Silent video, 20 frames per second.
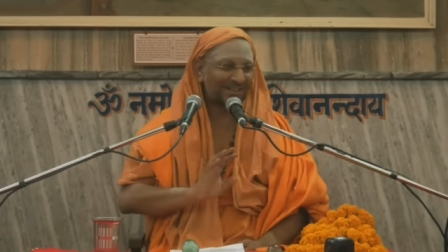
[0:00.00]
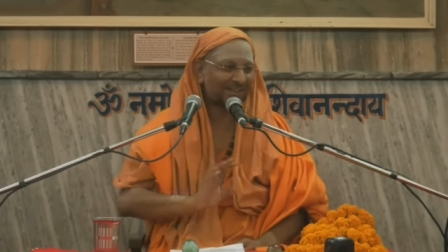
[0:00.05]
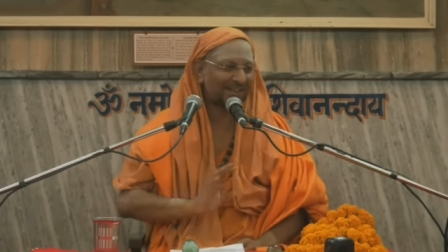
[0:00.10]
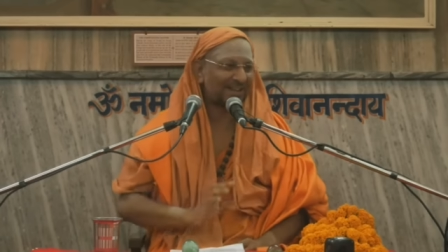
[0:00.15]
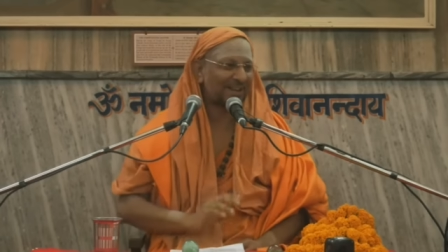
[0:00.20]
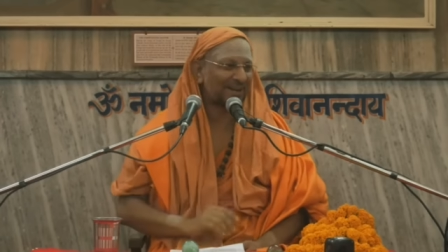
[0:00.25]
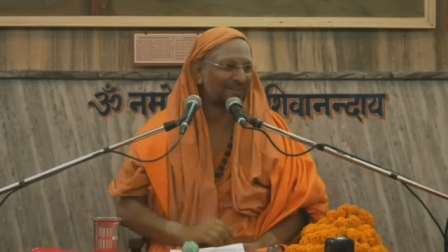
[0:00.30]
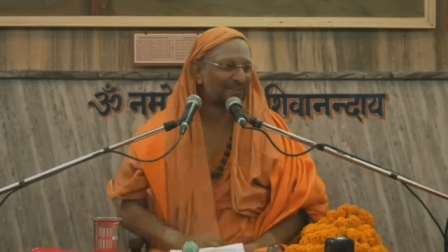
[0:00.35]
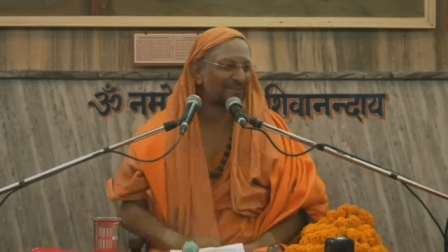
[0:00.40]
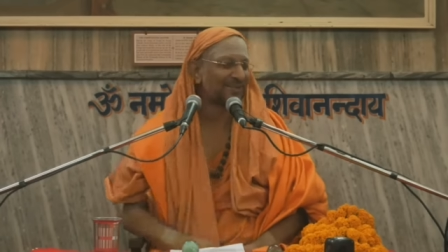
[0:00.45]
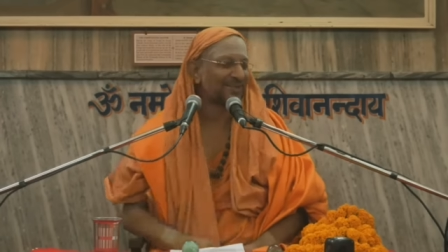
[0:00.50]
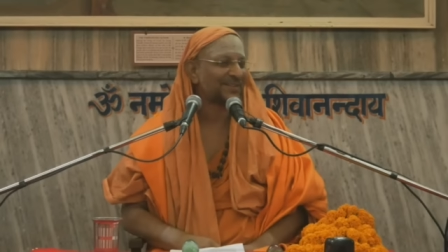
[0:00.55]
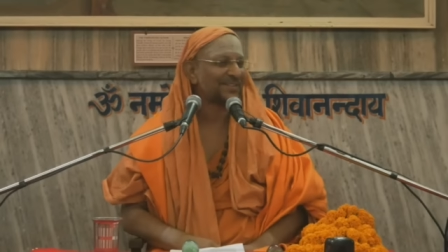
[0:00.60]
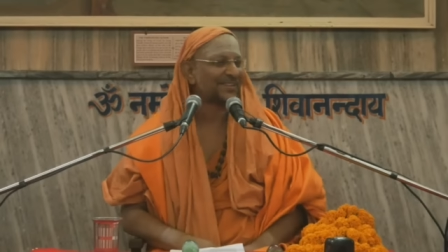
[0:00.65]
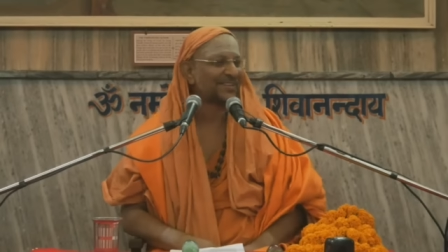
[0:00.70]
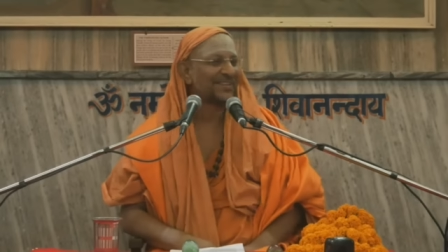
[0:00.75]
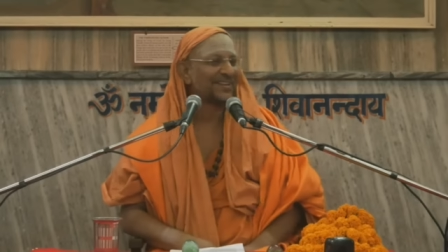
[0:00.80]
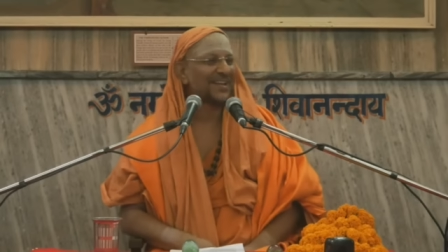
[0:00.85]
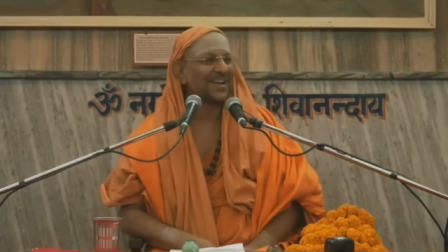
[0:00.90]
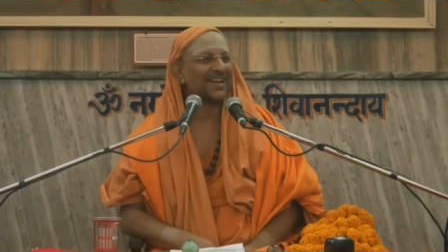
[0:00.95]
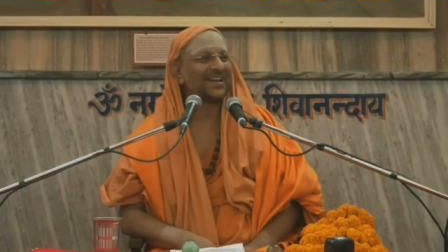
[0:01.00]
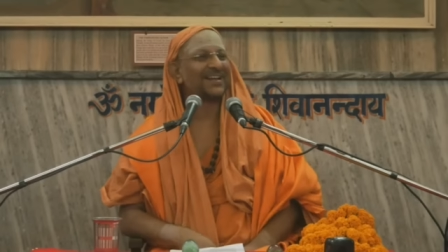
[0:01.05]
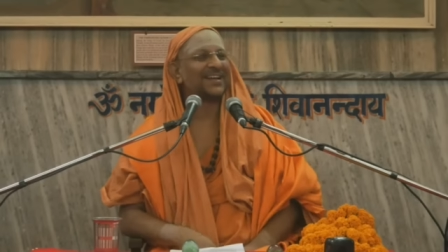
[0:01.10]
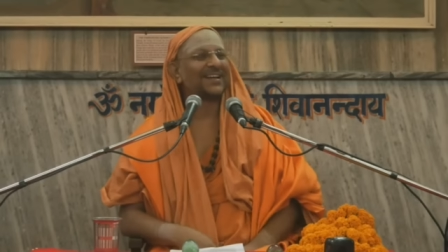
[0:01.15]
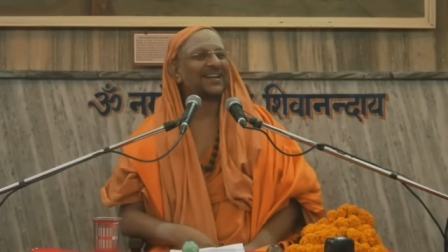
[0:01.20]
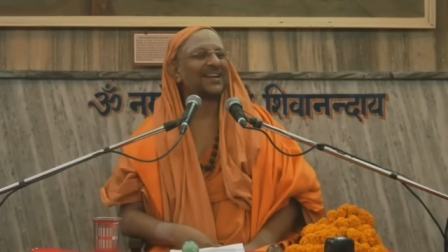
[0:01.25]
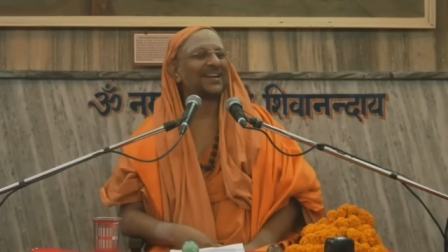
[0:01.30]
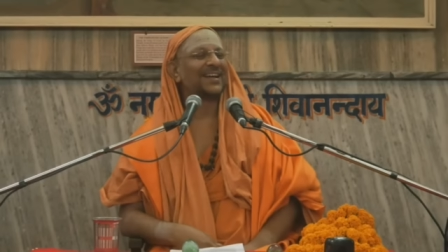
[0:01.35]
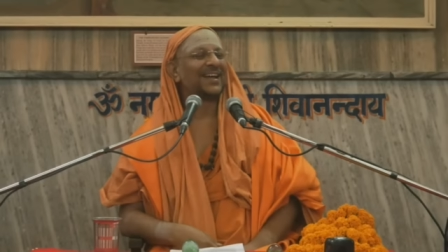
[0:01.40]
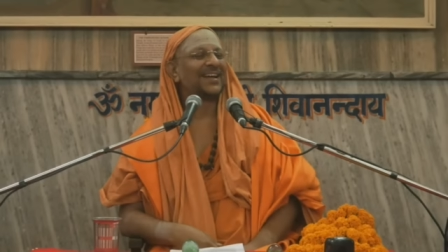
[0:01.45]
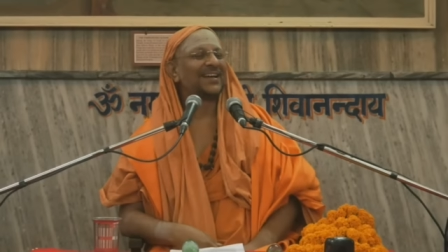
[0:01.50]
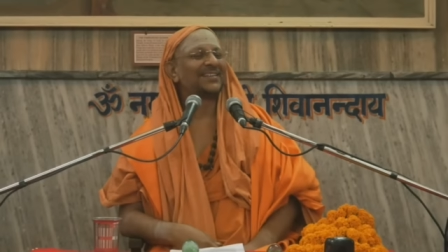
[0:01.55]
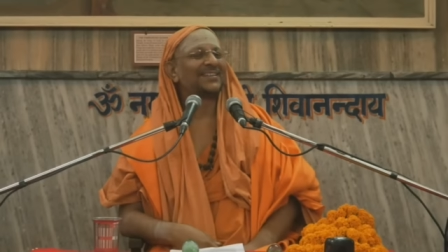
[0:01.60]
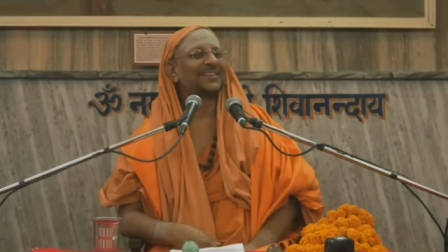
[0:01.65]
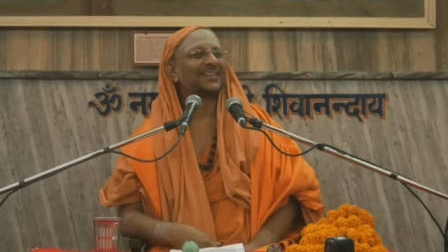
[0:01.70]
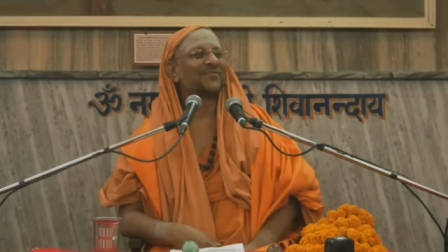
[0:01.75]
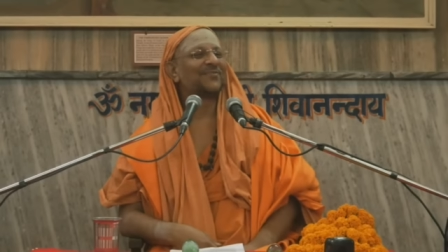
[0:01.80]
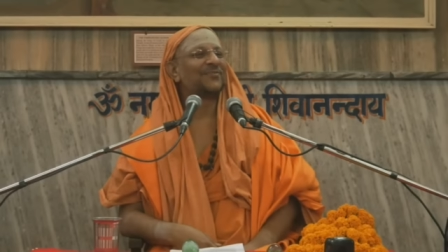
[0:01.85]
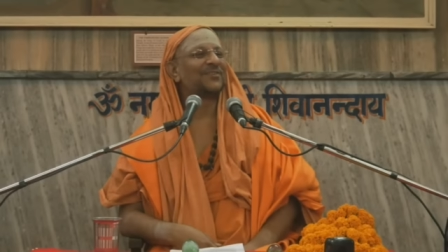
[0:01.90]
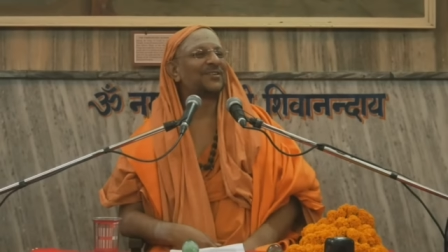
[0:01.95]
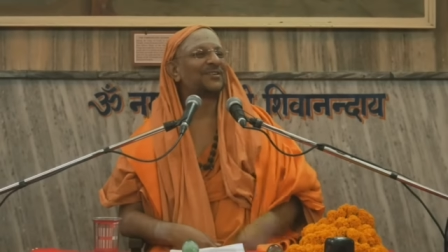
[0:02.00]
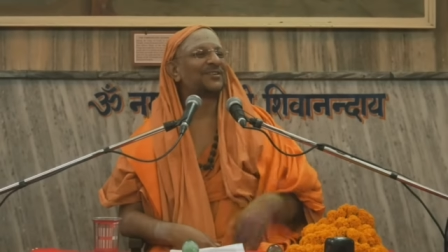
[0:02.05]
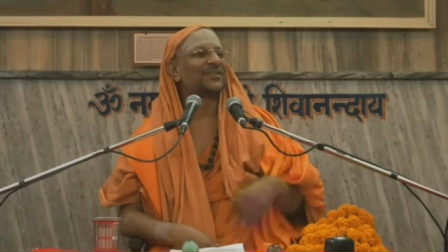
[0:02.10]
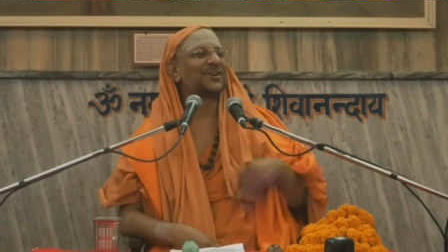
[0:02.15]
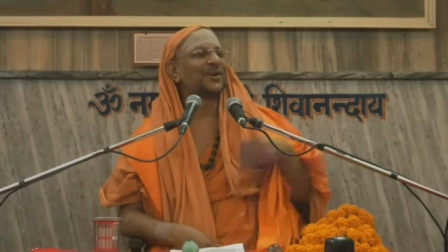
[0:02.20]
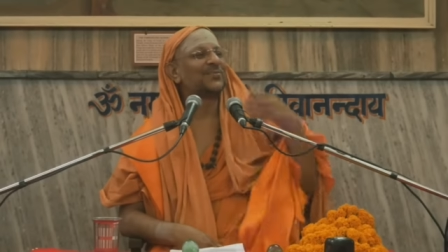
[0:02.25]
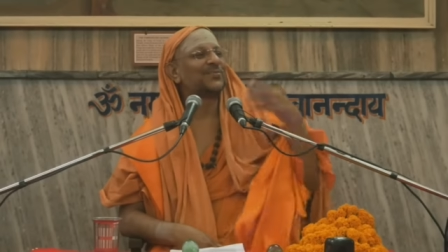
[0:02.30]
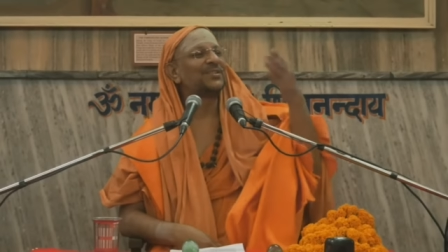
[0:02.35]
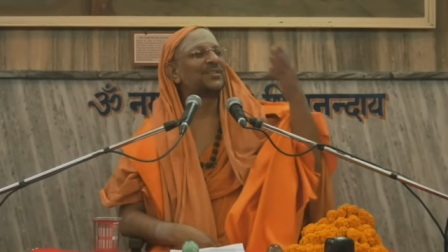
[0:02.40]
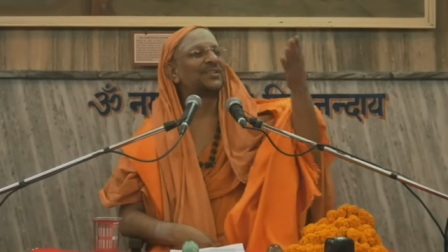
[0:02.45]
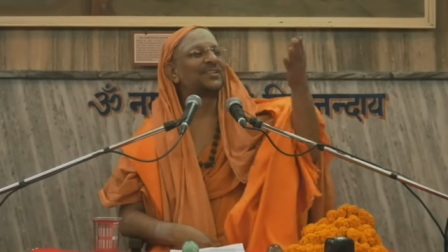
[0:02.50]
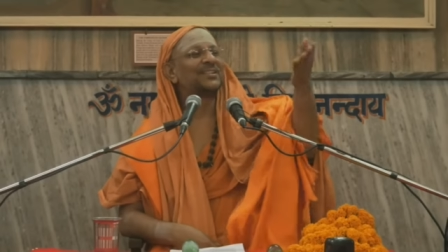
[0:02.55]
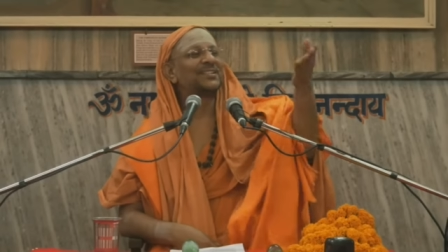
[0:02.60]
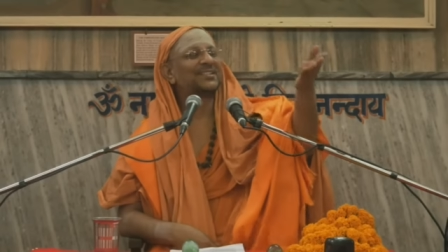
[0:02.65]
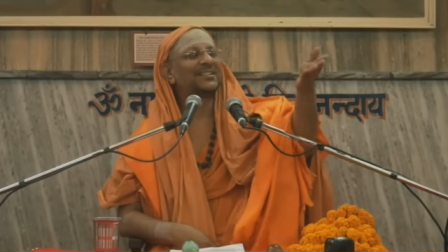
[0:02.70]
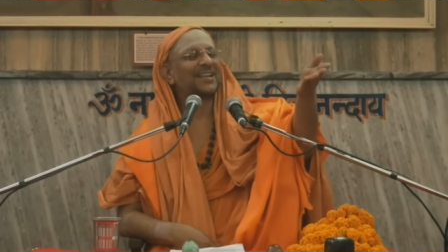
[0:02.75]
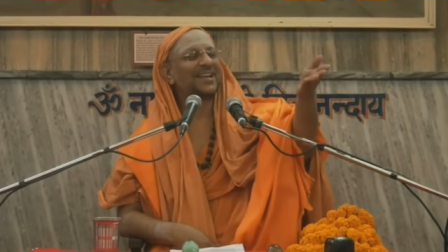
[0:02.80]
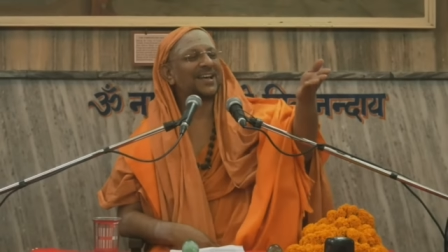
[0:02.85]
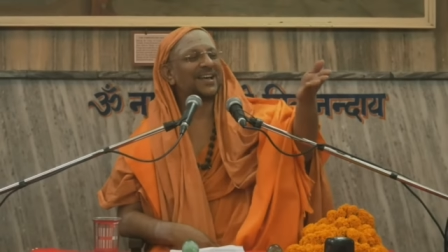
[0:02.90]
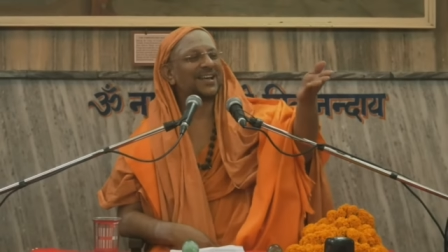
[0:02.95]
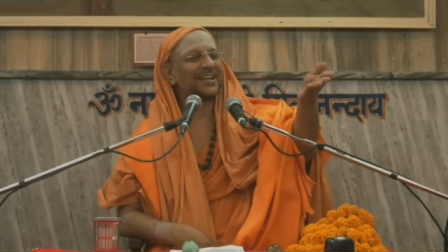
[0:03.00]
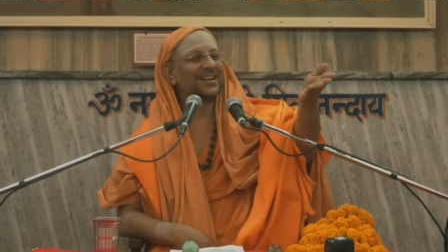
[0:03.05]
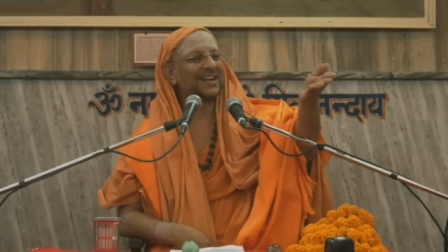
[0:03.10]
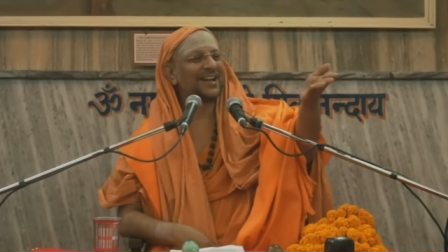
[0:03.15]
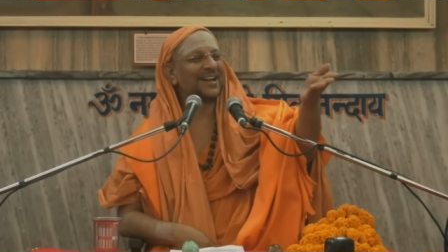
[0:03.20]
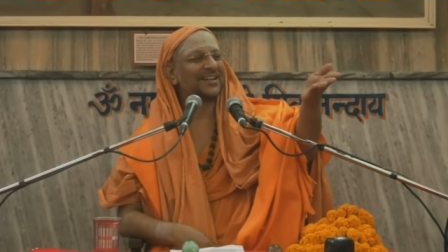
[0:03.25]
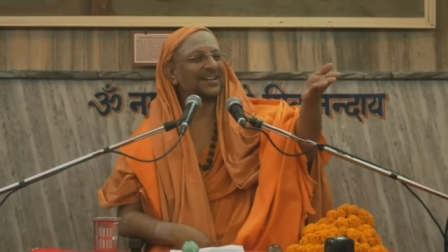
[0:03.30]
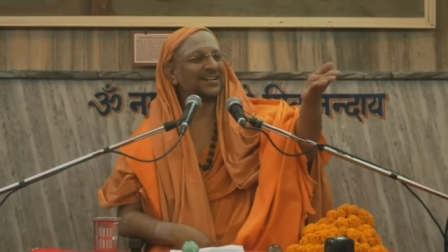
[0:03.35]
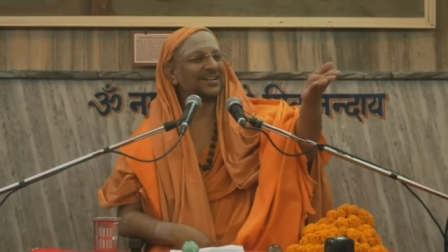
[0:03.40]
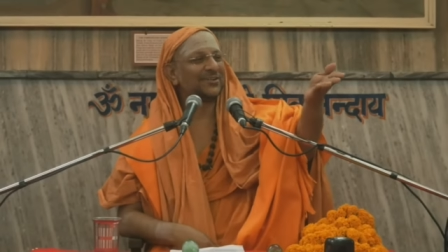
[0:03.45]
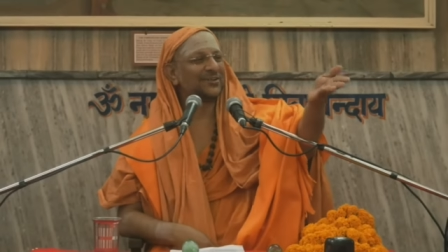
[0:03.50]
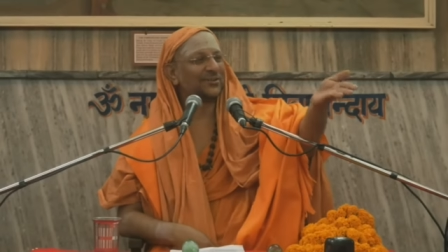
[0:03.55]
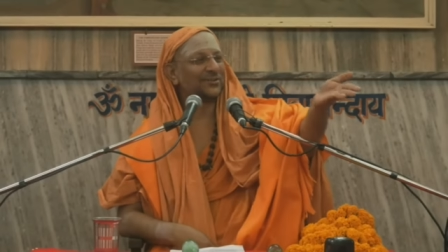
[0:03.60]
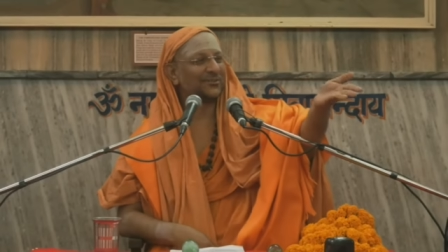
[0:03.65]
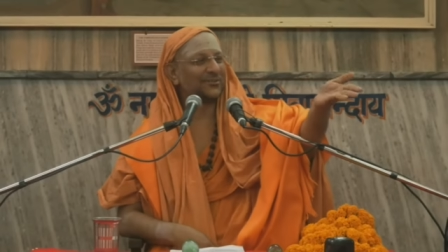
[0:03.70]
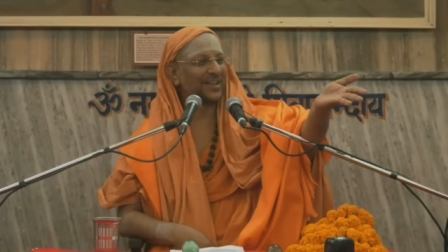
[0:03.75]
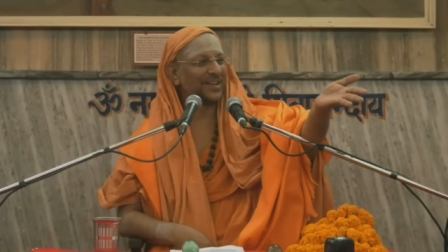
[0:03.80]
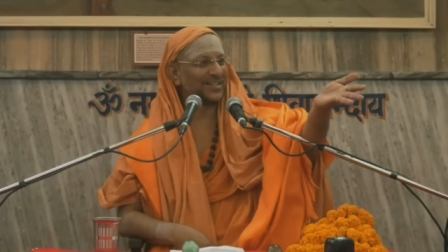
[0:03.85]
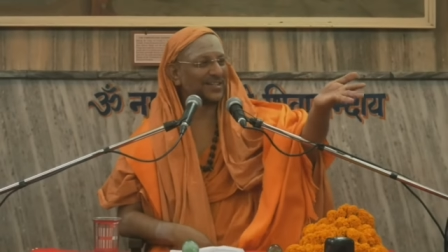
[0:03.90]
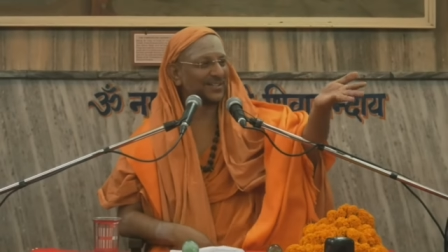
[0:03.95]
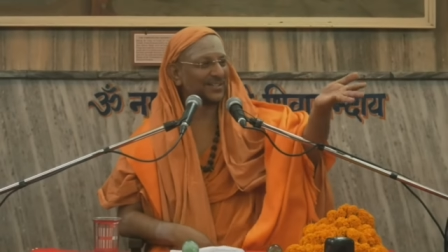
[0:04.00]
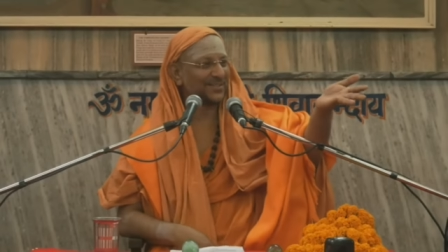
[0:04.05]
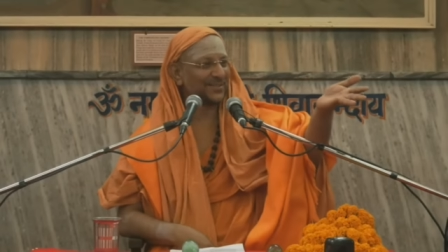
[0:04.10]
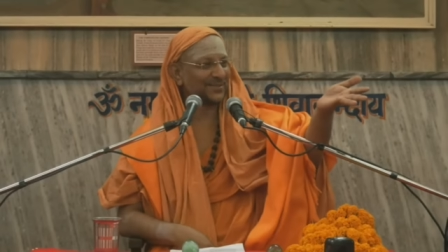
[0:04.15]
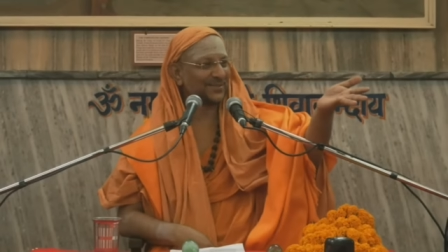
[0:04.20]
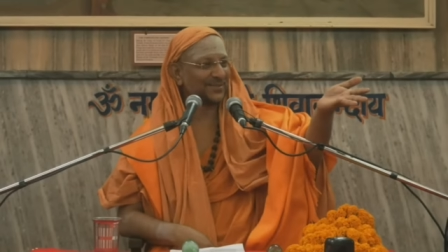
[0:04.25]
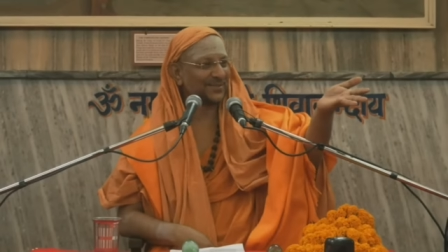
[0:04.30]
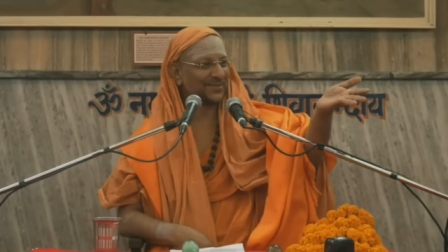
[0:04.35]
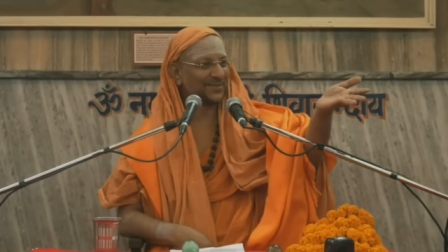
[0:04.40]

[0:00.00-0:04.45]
I kept. And someone comes, it is there right in your face.